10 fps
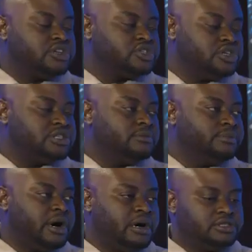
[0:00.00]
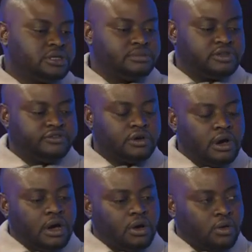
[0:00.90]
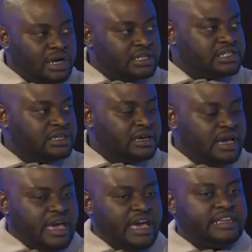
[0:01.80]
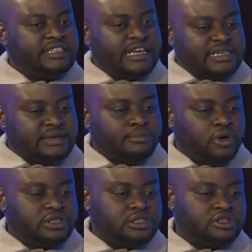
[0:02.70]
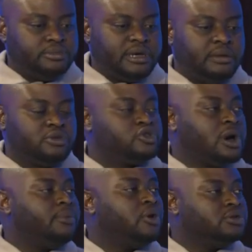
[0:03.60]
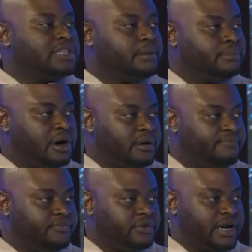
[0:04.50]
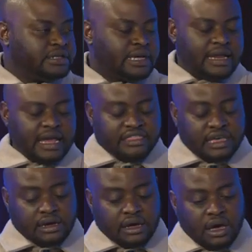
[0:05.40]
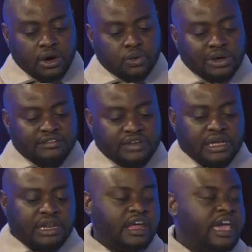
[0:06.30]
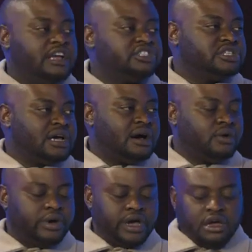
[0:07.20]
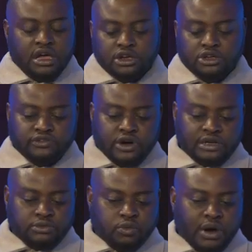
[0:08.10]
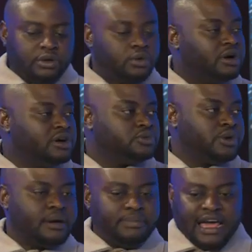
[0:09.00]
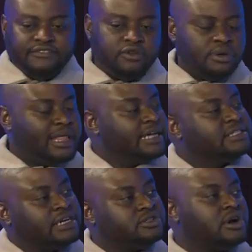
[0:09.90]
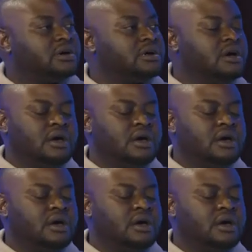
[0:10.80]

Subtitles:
a certain bar in terms of quality, it is important to be able to uphold that bar. Right. And I think we're living in an age now where you've got one world where a platform like TikTok